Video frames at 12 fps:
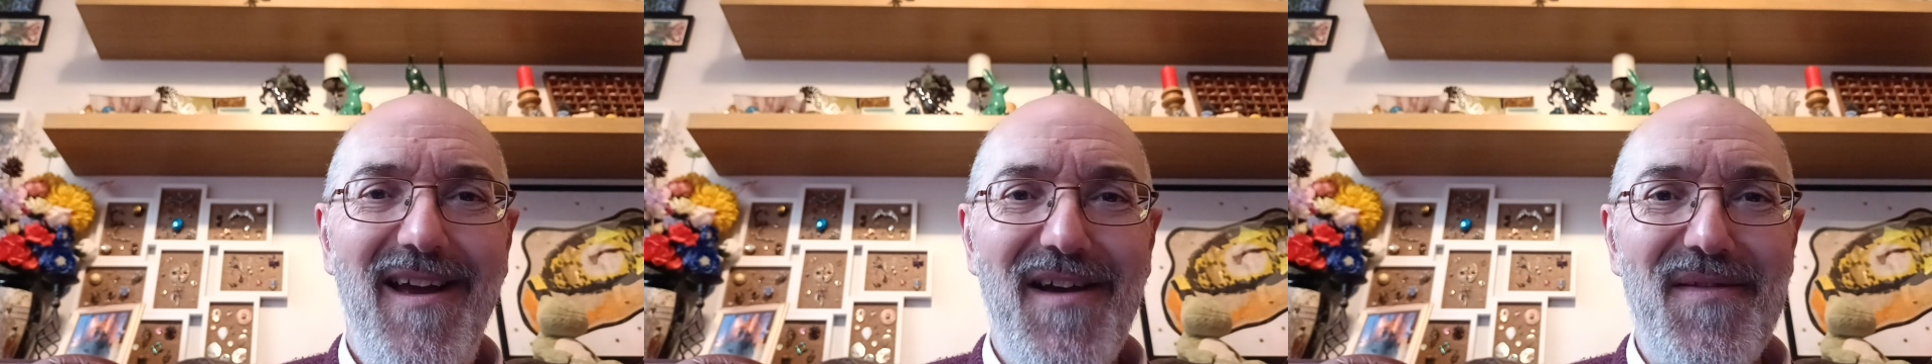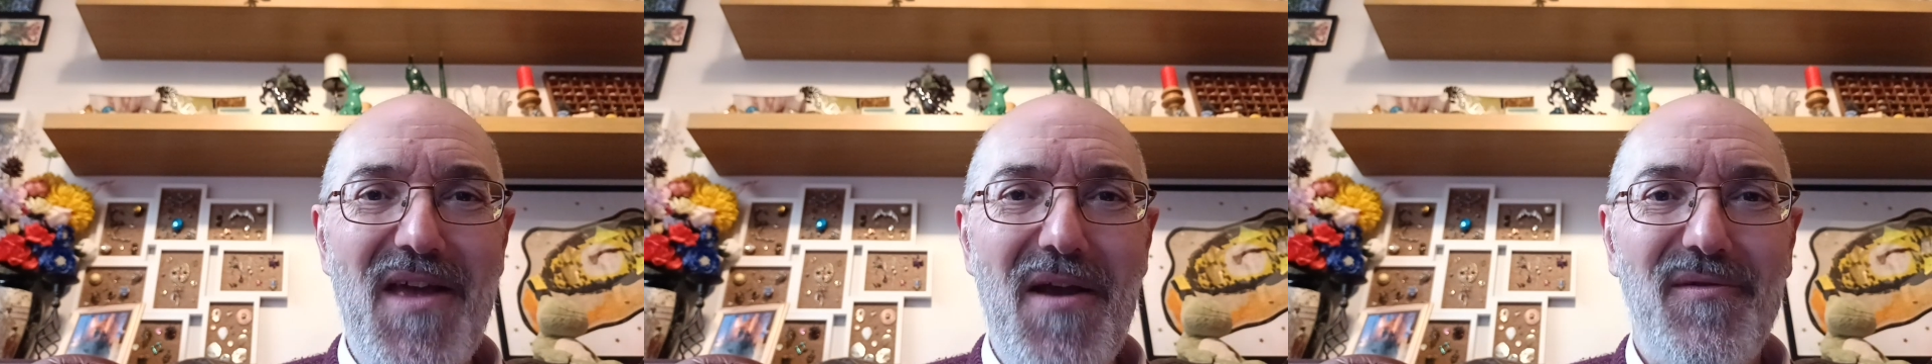
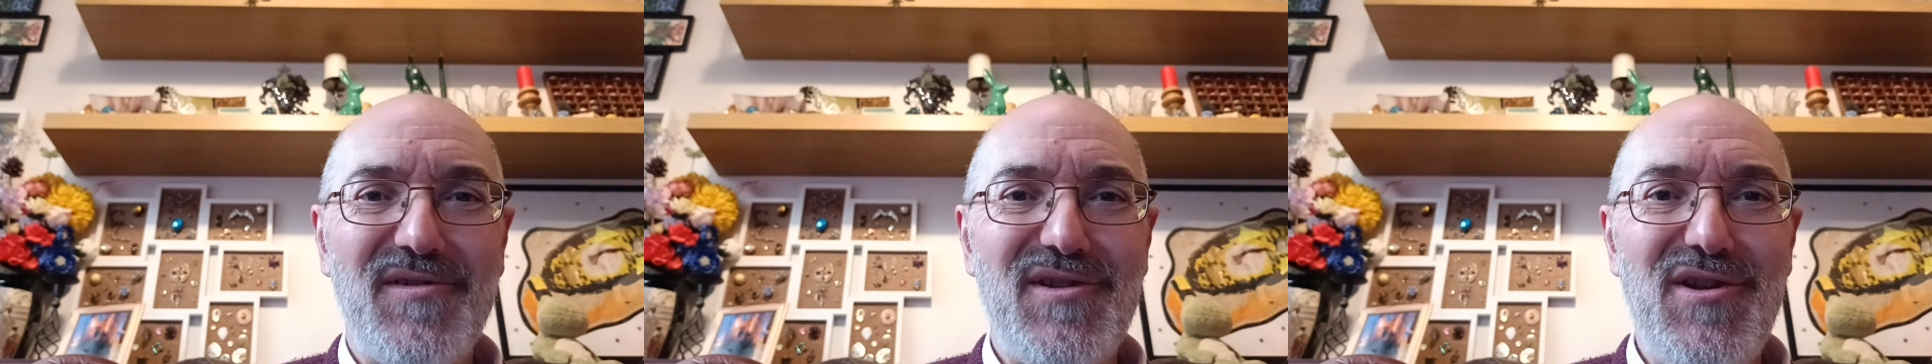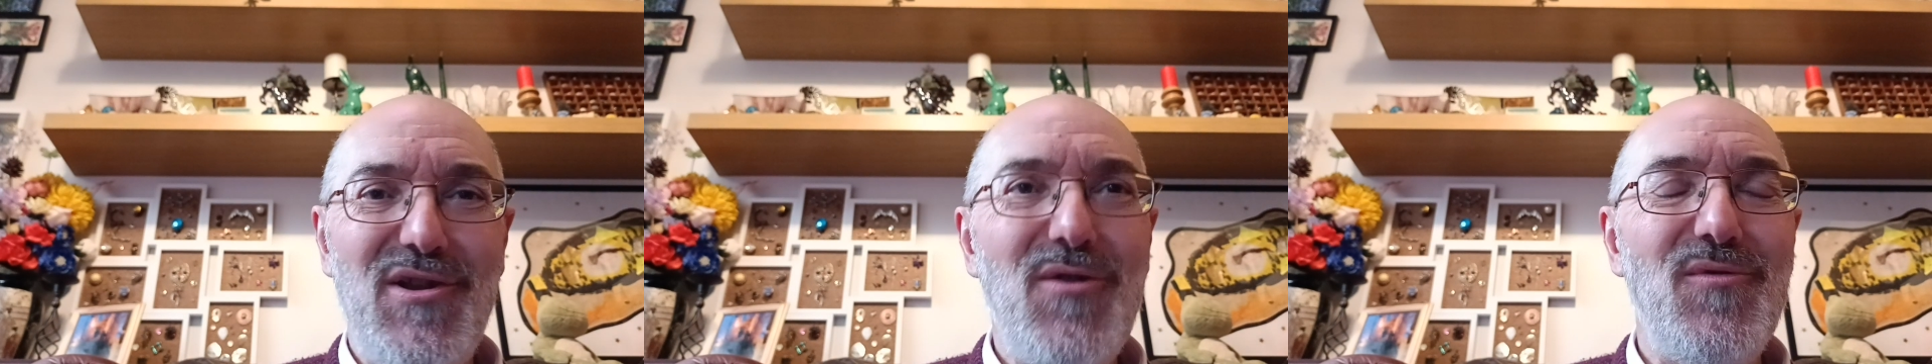And there is a
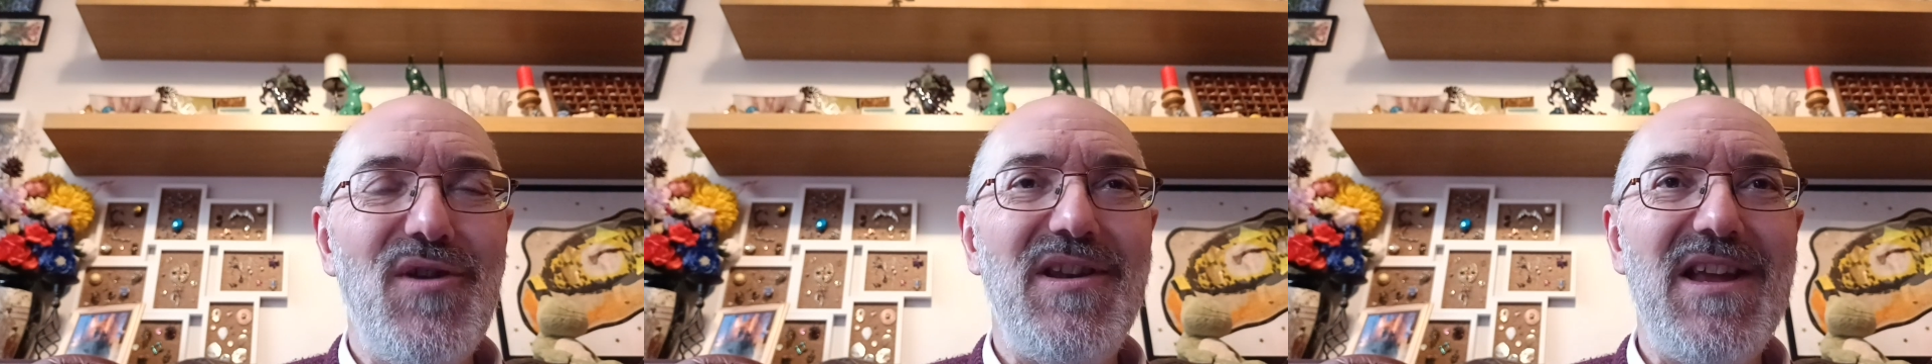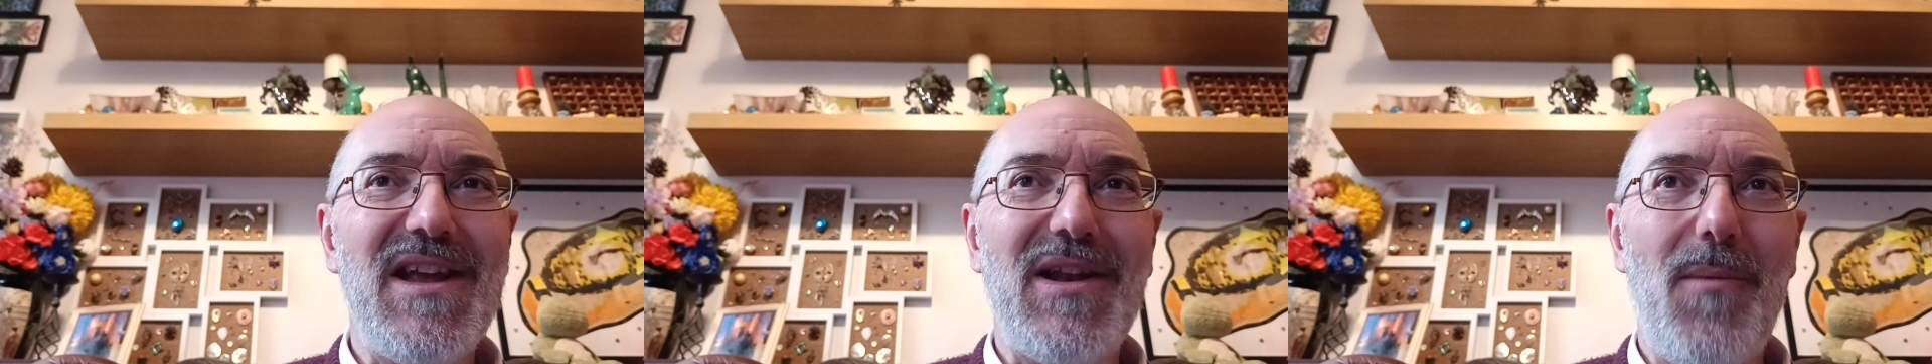
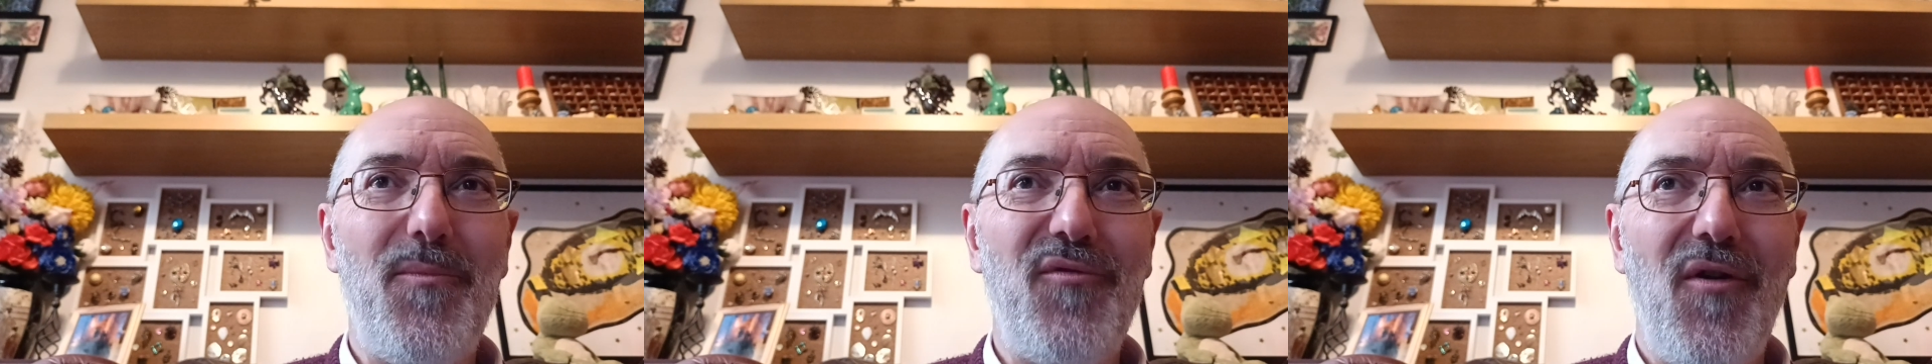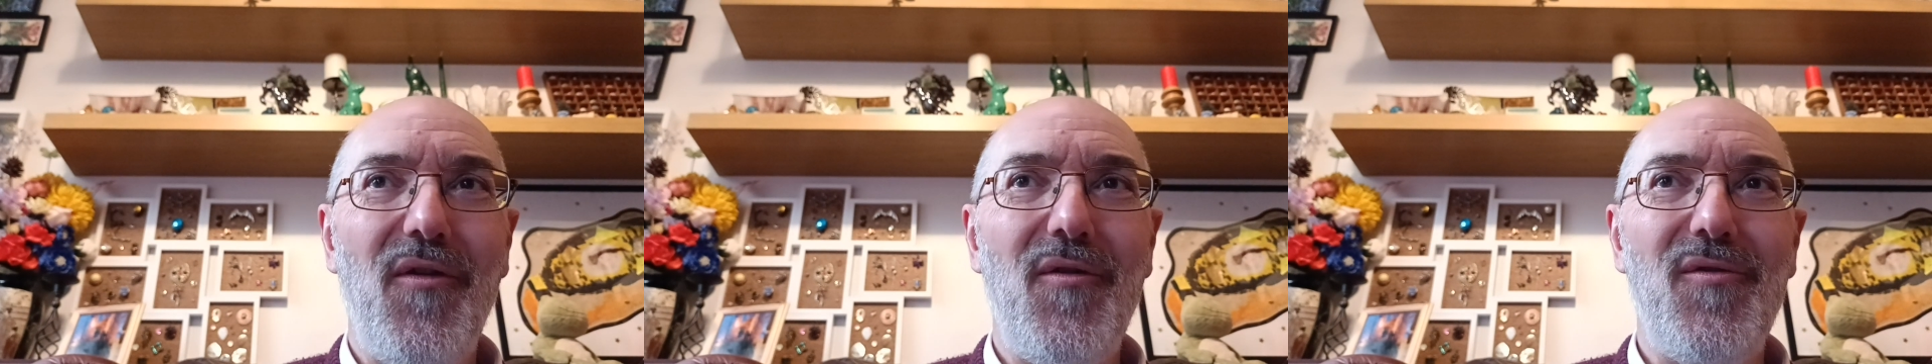unity and a
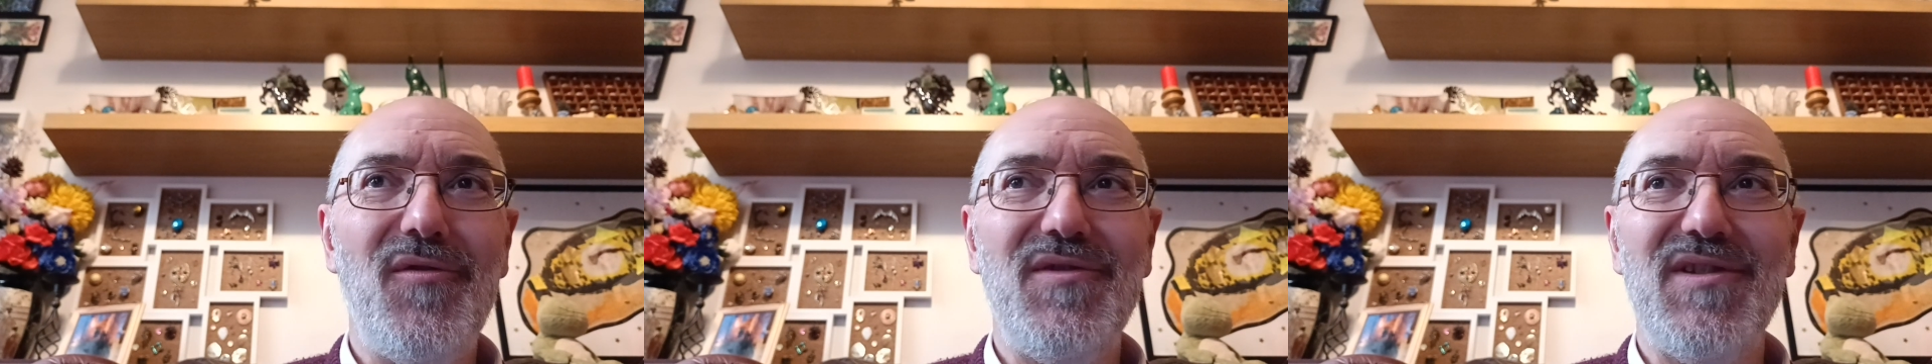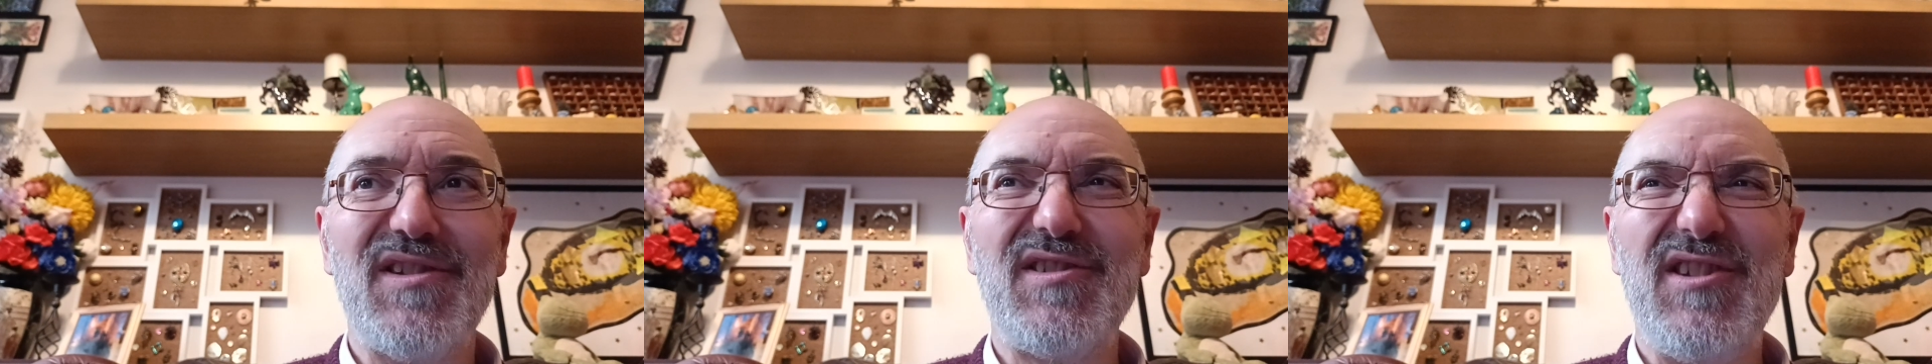brotherhood
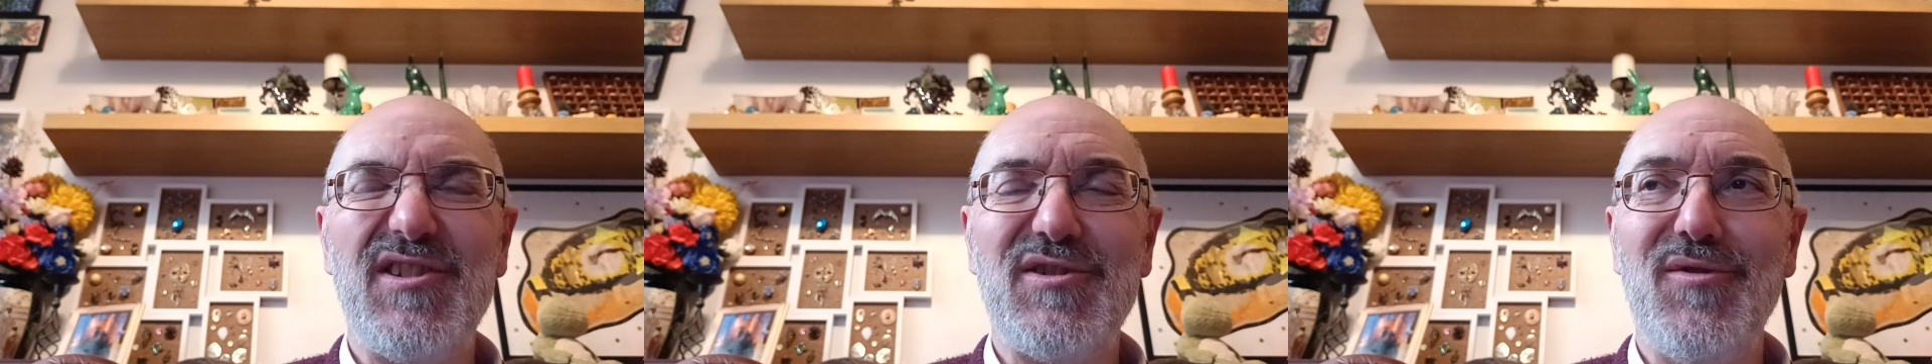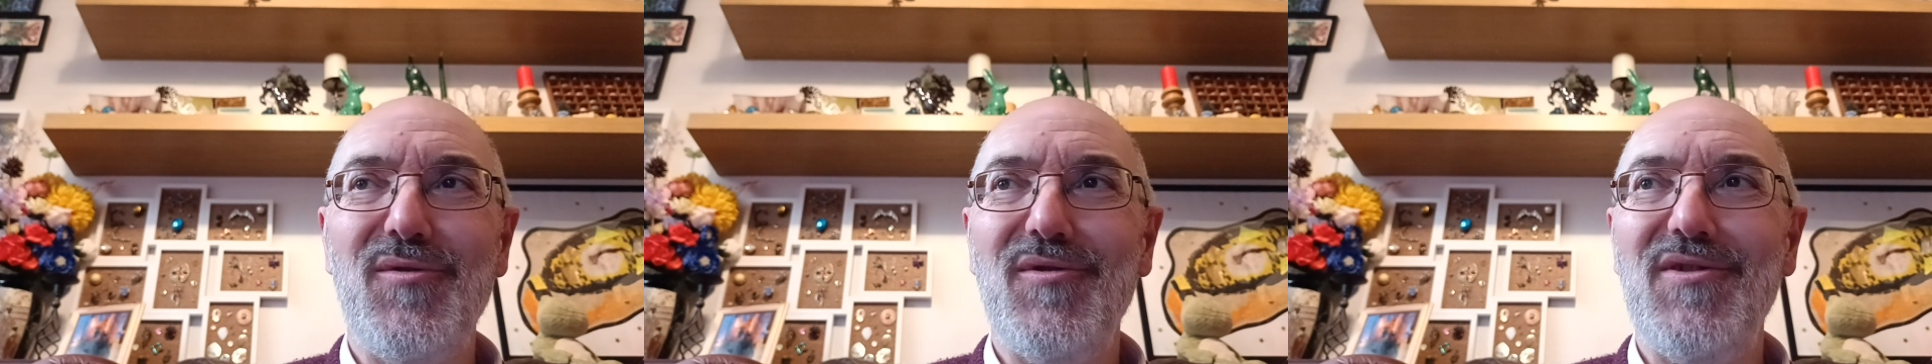and a
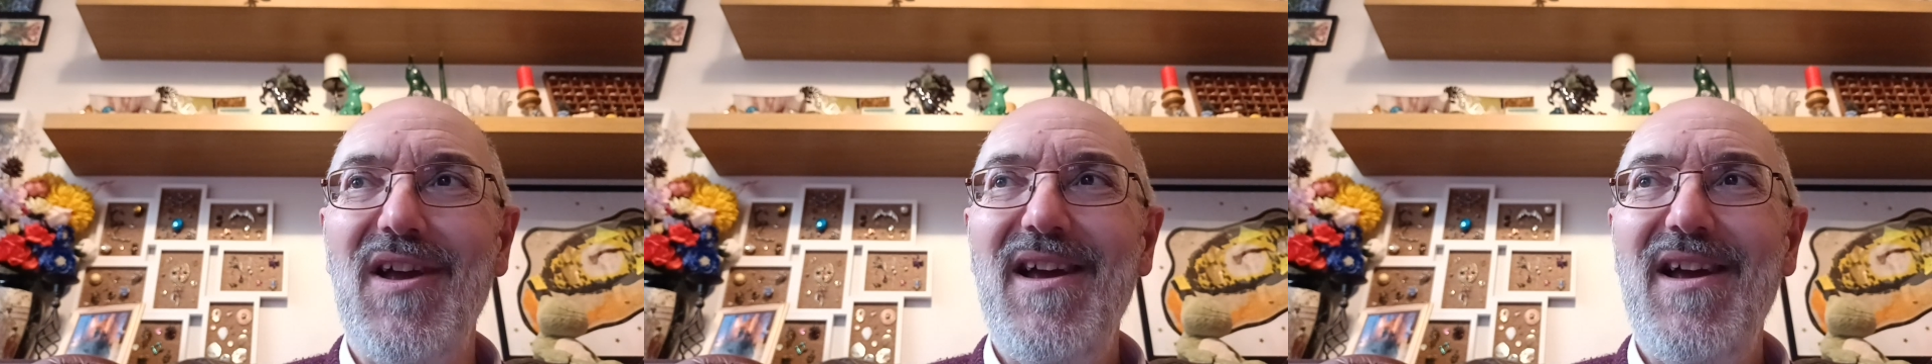sisterhood